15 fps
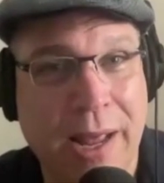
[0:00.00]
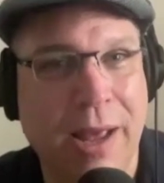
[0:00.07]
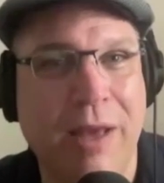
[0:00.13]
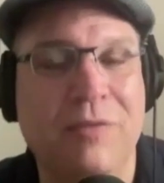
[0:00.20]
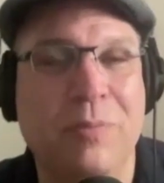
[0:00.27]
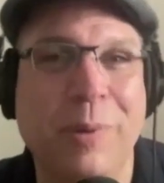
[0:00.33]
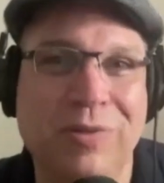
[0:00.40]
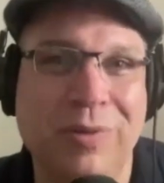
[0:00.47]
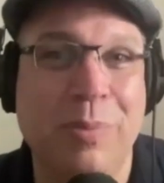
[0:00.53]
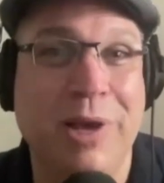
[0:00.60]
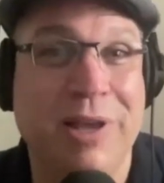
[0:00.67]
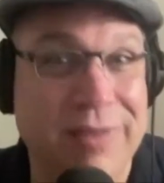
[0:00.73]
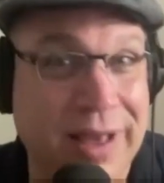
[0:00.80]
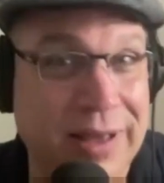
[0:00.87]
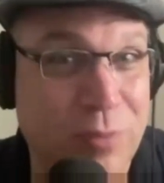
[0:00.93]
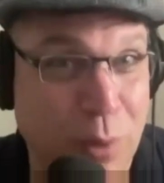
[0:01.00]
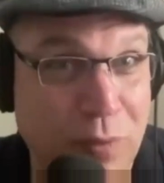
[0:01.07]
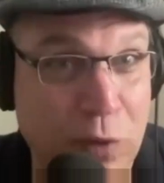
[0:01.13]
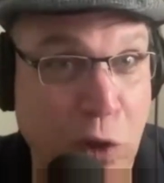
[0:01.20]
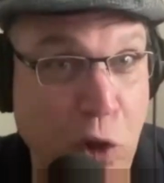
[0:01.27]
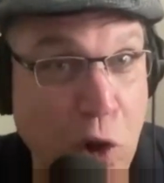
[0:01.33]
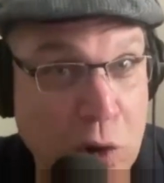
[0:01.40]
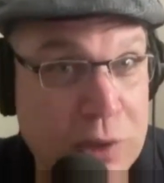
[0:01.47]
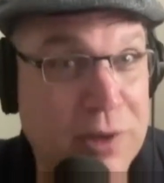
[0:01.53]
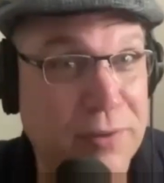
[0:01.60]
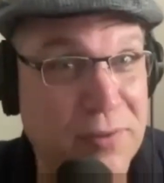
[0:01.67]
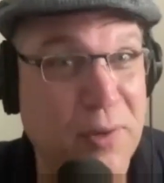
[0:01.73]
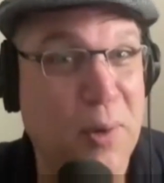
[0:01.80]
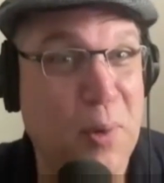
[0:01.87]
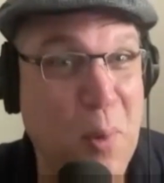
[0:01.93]
especially because I sort of looked a
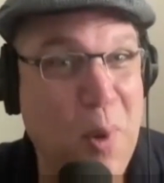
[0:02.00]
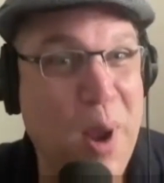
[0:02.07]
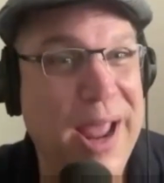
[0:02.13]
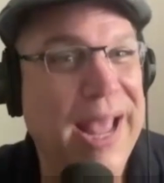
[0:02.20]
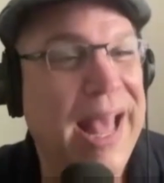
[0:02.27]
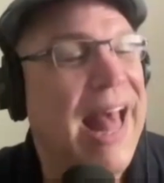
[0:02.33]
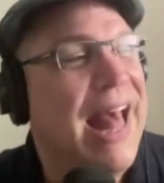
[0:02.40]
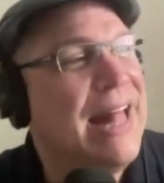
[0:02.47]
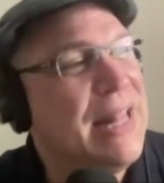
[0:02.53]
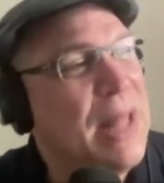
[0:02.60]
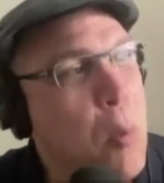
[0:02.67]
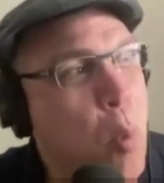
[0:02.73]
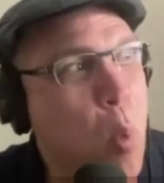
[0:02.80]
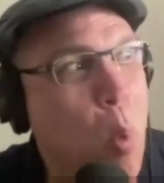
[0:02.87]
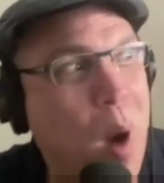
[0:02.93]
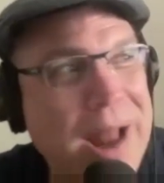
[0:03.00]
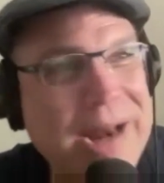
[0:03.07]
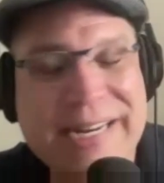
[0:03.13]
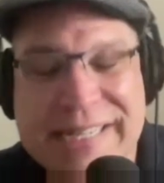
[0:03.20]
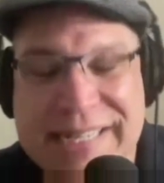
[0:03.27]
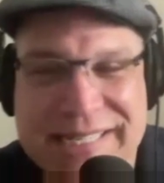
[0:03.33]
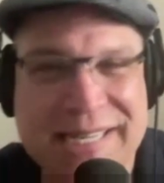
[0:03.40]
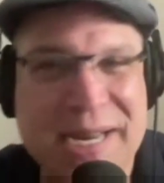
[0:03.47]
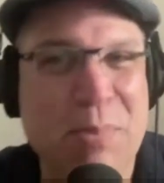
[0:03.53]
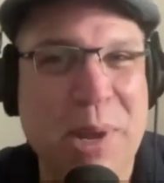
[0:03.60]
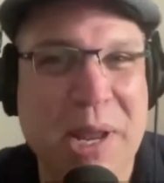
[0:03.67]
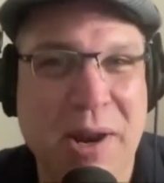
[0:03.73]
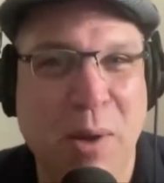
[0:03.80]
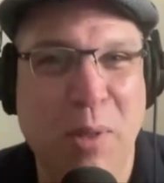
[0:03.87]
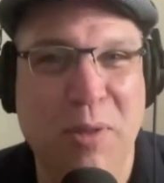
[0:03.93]
certain way, they wanted to send
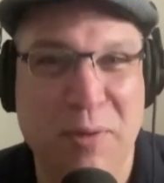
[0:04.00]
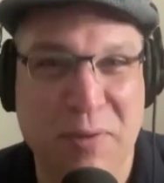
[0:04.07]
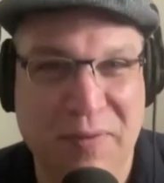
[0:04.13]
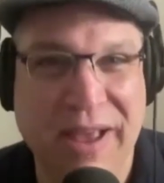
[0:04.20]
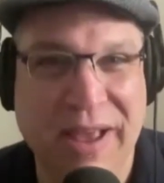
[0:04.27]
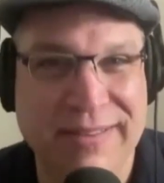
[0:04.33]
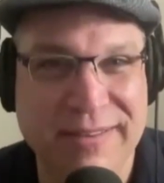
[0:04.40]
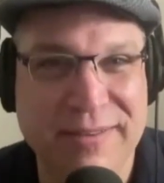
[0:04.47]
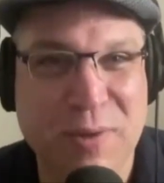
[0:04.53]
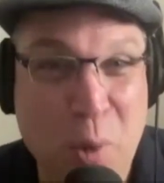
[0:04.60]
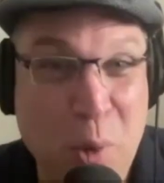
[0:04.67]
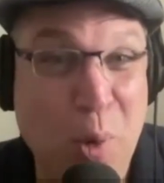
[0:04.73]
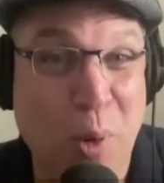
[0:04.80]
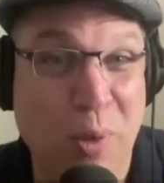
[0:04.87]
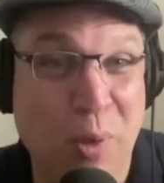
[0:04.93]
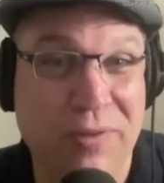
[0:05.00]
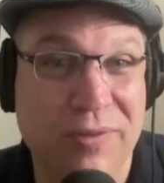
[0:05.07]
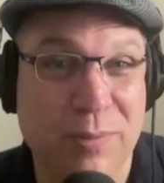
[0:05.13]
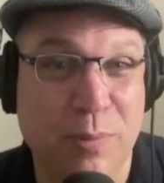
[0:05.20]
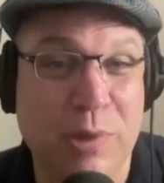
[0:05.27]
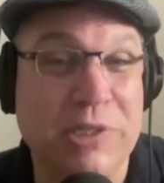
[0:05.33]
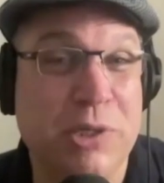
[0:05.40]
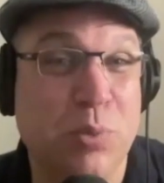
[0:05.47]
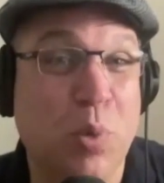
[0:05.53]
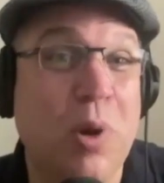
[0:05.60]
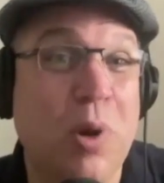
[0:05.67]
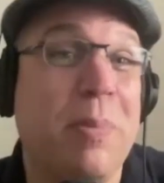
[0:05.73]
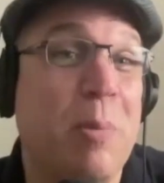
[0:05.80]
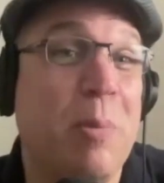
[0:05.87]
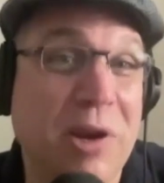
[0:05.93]
me to all those fancy schools, which would
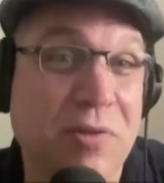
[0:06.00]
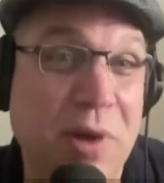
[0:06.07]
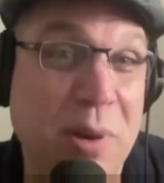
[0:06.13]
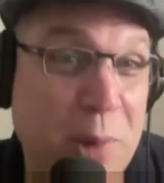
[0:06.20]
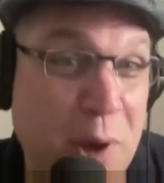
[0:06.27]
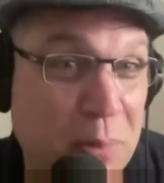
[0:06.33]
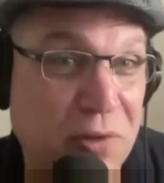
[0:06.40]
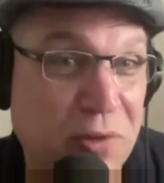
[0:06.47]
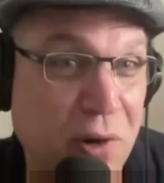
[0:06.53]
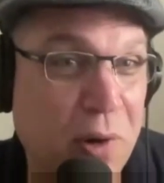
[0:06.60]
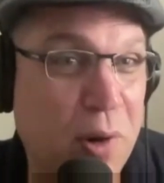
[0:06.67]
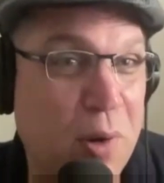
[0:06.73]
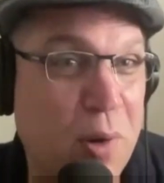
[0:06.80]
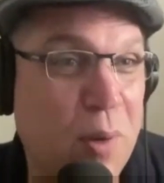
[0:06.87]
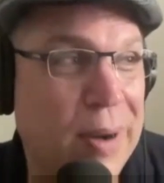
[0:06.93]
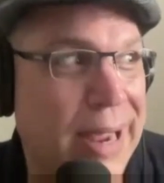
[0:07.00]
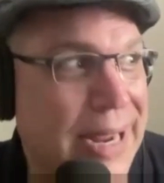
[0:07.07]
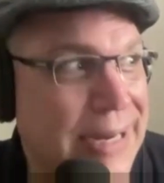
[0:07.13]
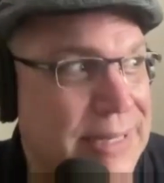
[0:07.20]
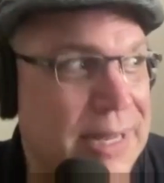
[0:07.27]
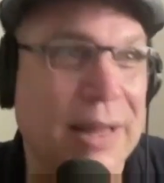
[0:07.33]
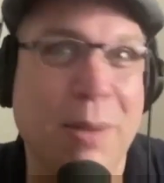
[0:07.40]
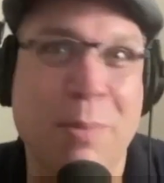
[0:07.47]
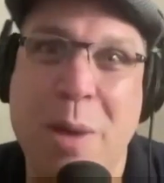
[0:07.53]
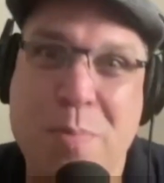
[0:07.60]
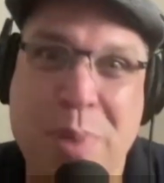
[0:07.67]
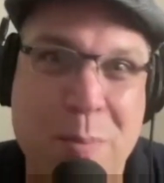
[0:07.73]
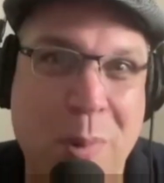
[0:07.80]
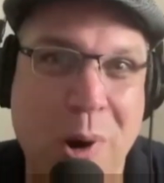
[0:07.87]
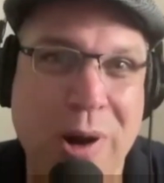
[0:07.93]
have been my dream come true until I met
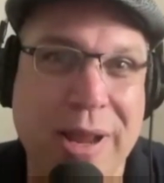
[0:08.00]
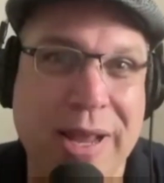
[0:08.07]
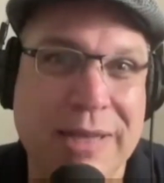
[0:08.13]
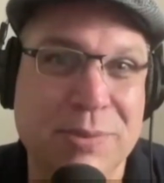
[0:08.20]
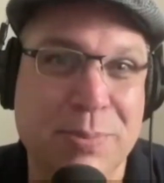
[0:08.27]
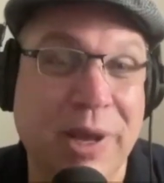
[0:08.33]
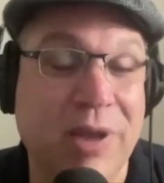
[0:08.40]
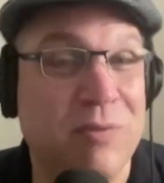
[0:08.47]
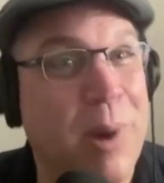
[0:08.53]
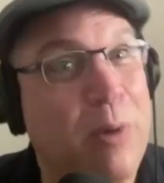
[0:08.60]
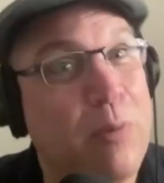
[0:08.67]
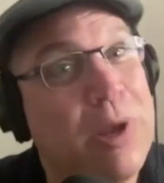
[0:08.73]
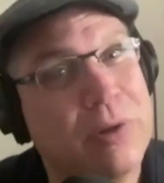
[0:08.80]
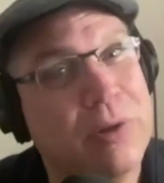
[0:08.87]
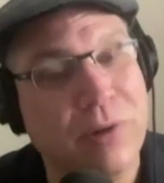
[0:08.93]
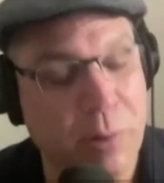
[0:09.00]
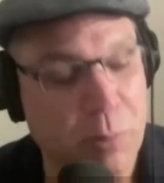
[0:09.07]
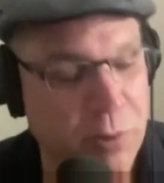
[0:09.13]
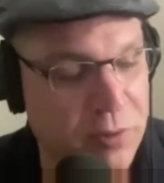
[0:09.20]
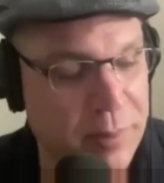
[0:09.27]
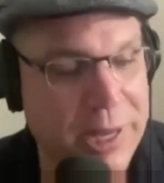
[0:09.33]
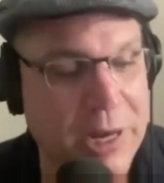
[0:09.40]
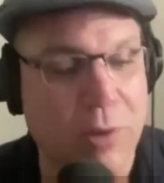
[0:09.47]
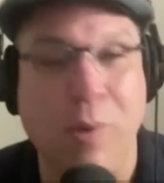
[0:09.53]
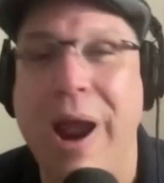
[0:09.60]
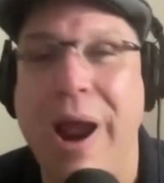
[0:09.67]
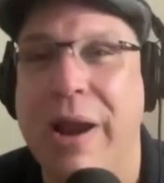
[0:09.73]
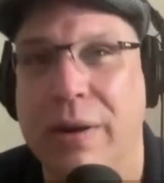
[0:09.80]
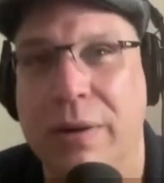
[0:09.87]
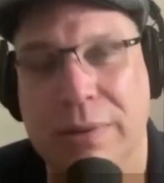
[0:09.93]
Ben Marcus, because my real dream was being a
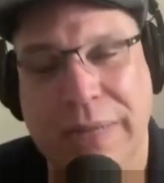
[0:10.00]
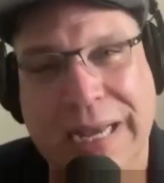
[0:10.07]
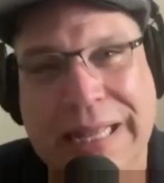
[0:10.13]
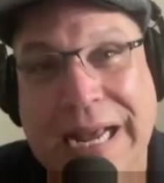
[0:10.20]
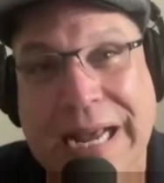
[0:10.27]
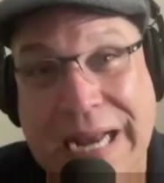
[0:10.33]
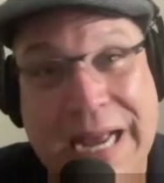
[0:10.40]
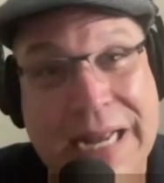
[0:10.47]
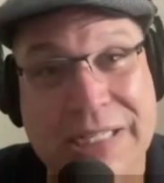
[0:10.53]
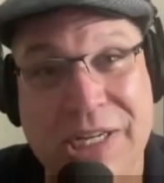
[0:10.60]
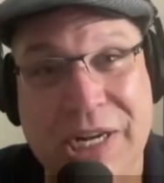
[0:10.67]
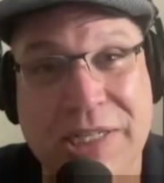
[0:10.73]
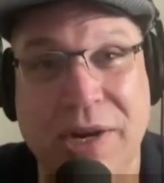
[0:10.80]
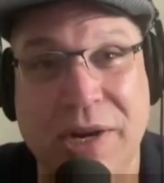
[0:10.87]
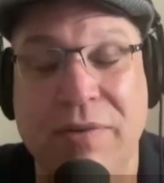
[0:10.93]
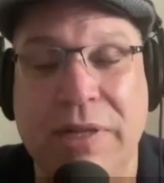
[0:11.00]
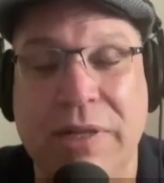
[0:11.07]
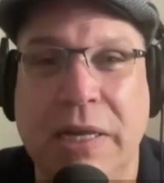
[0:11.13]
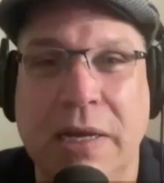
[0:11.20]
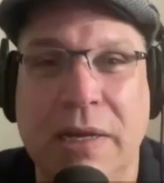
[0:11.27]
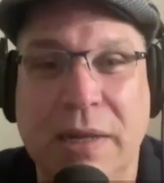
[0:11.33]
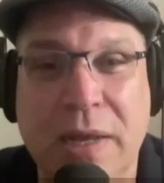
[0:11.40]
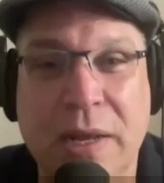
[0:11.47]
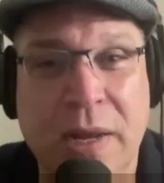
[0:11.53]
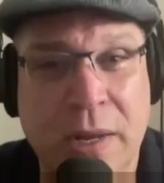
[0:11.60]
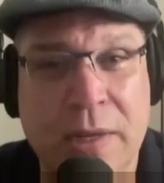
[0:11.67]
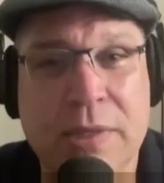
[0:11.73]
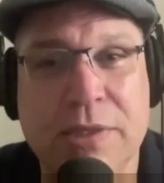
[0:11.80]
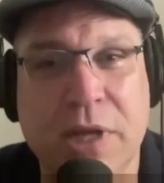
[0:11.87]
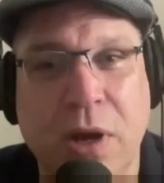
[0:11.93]
writer. And that kind of changed everything.
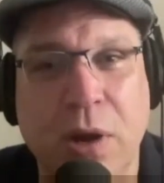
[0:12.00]
So